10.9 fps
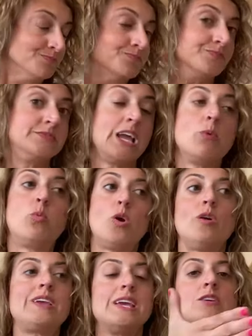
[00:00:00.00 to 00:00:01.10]
They
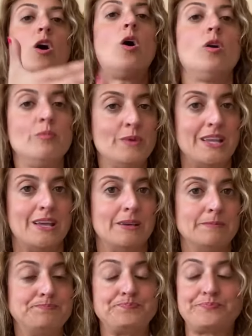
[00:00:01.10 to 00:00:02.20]
work in harmony.